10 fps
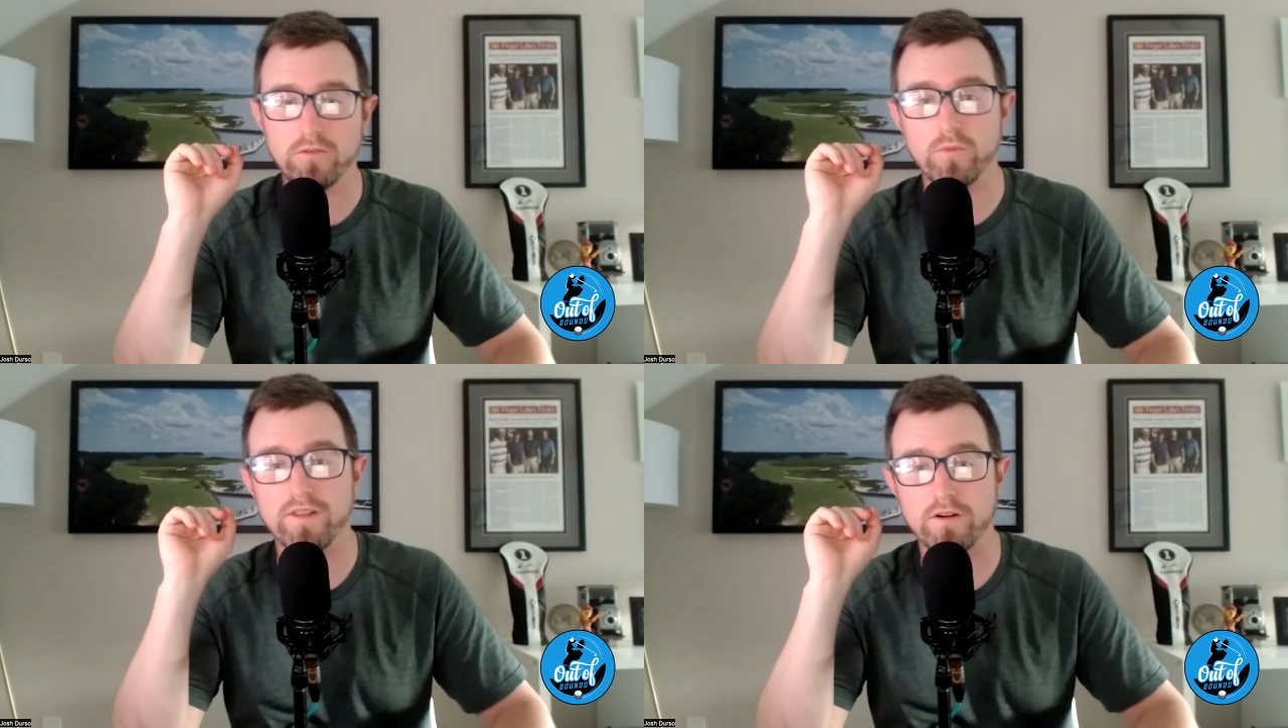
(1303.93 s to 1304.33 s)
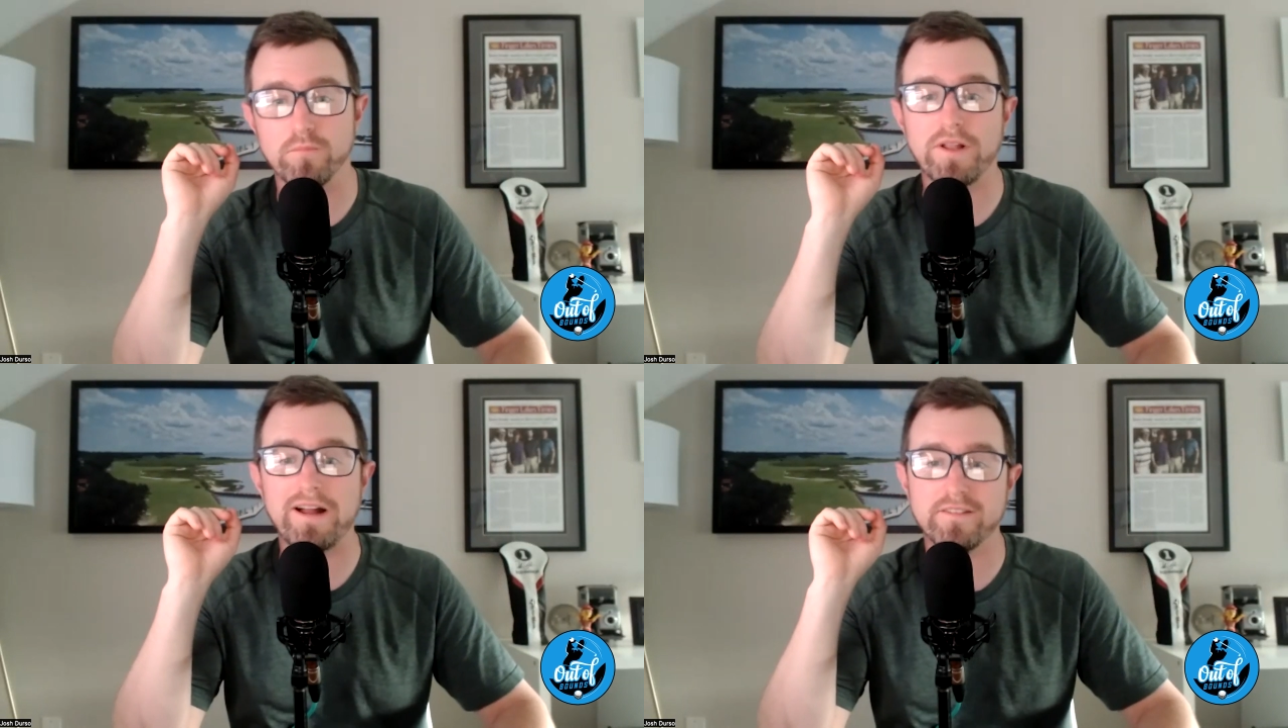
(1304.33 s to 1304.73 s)
win the
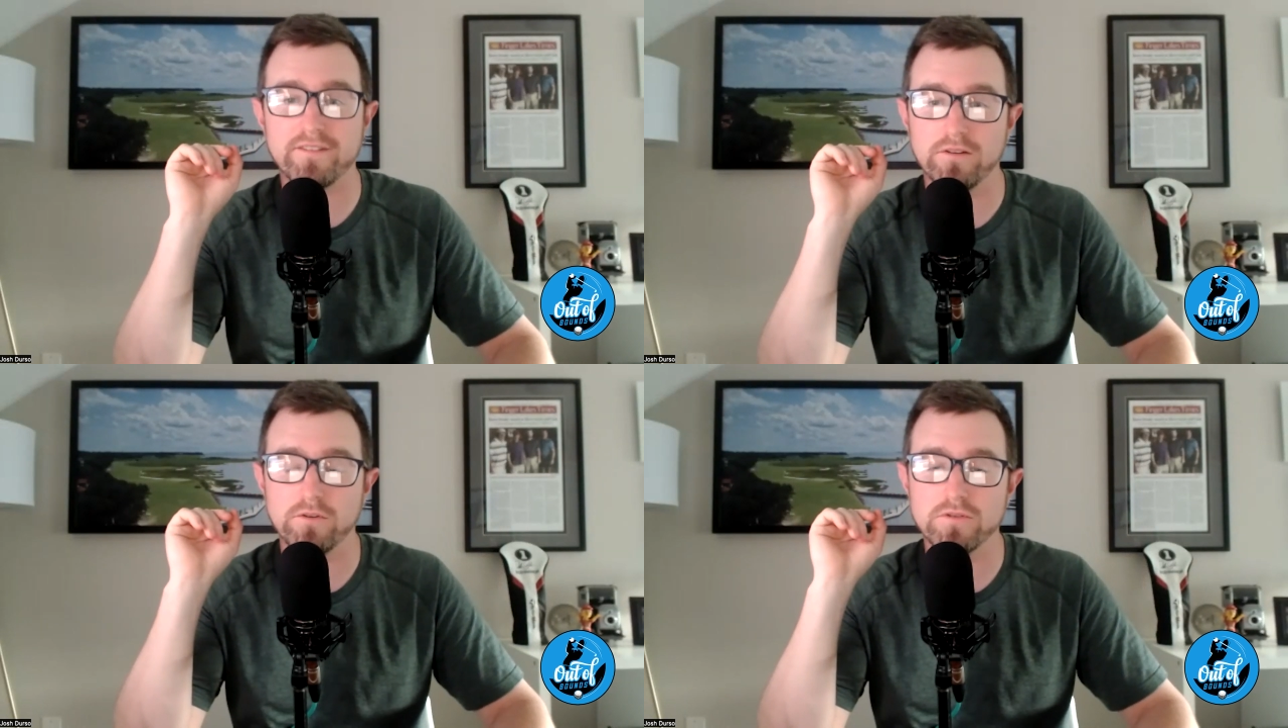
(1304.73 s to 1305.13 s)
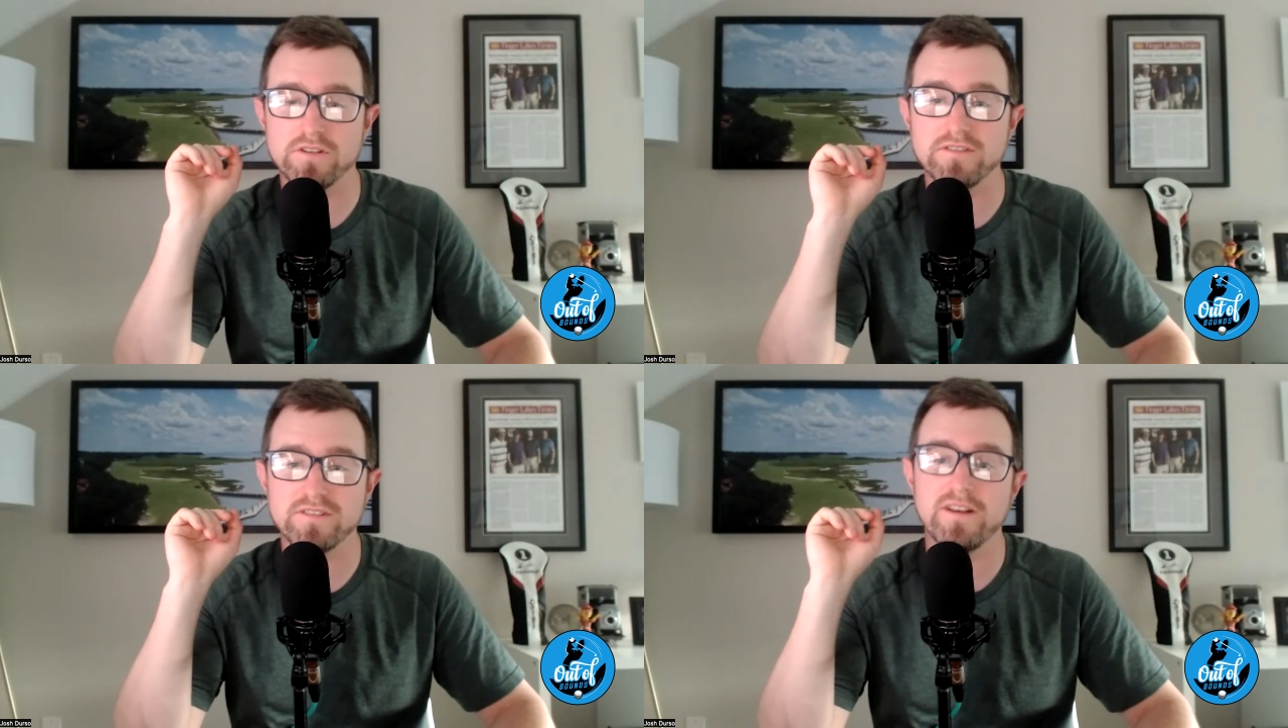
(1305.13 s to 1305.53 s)
Compliance
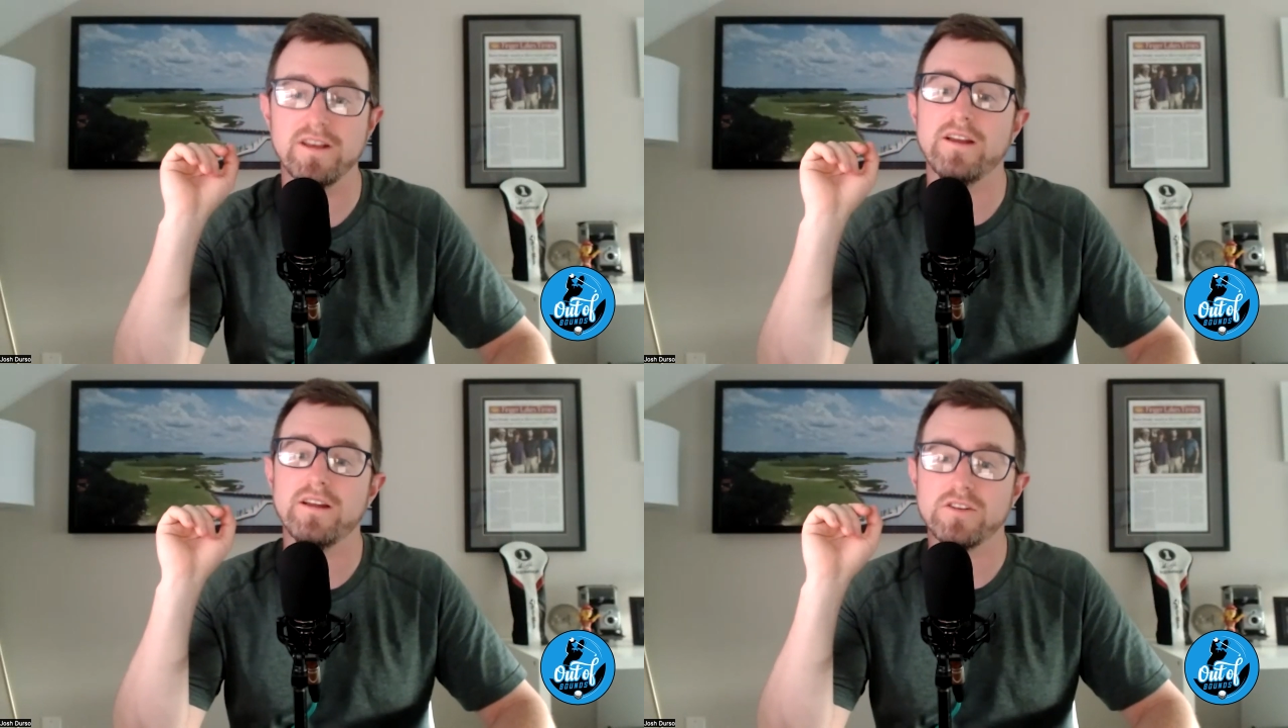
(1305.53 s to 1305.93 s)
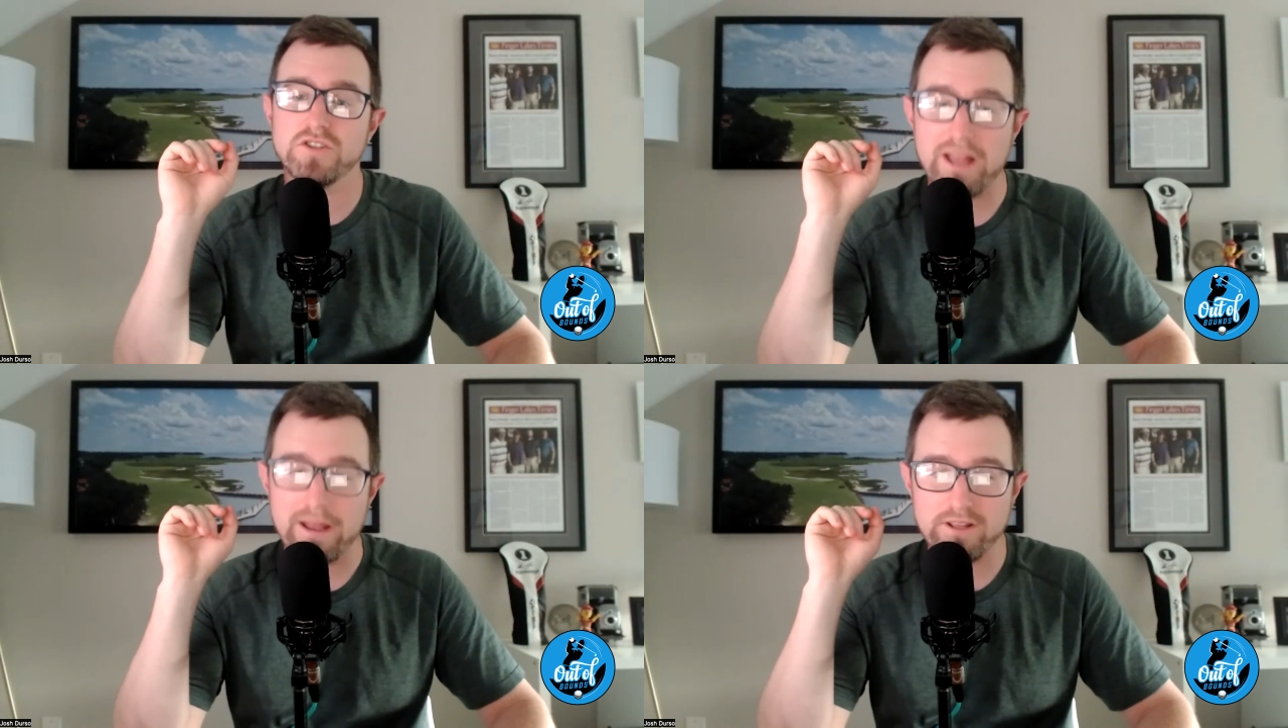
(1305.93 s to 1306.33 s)
Solutions
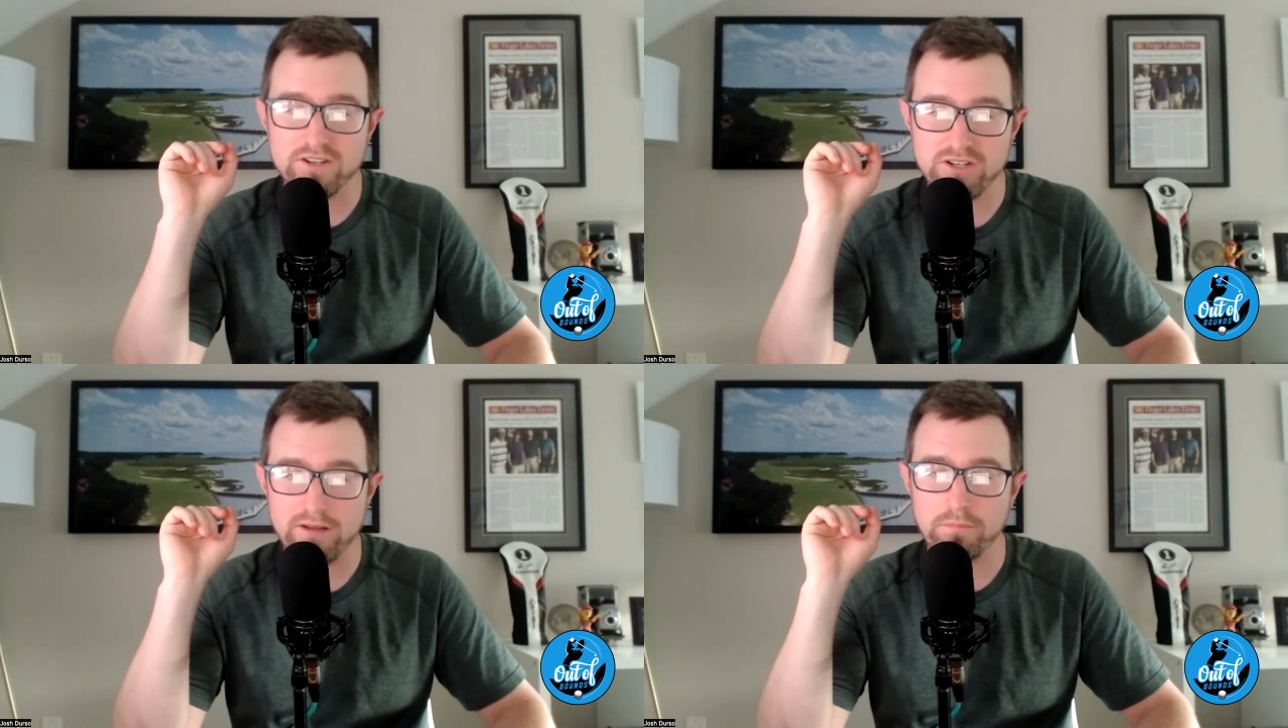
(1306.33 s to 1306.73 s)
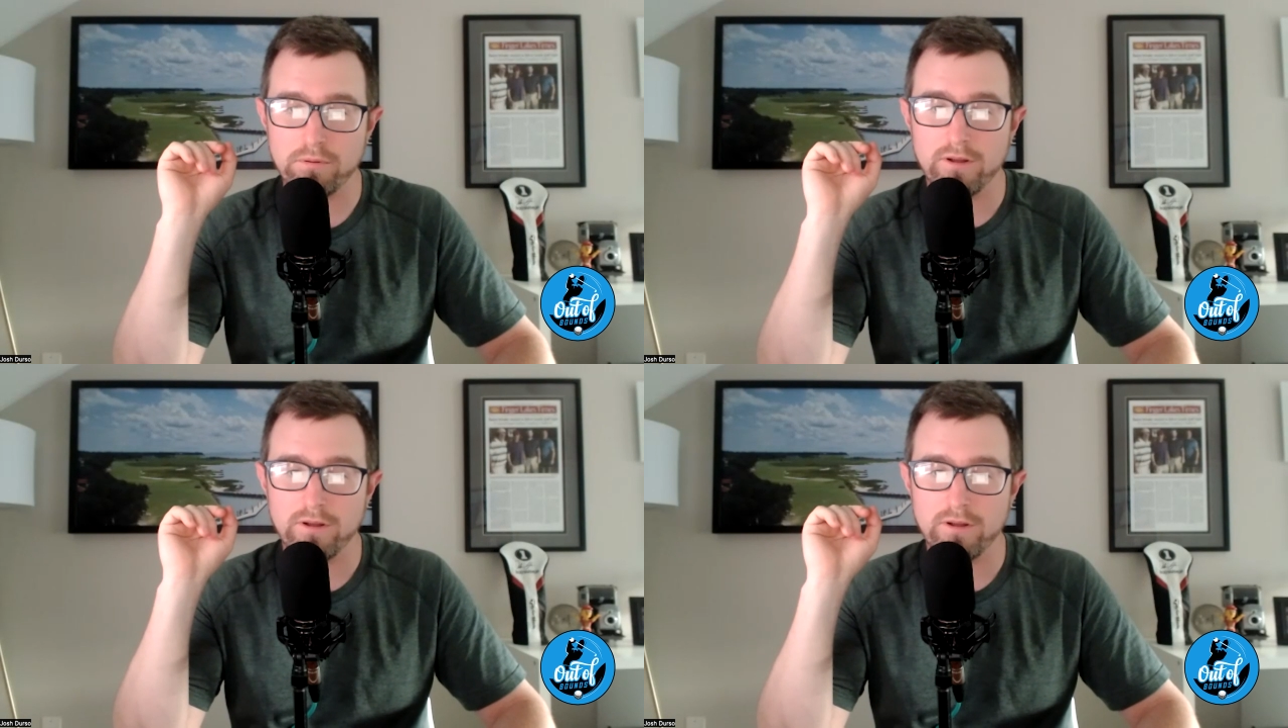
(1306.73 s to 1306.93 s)
Championship.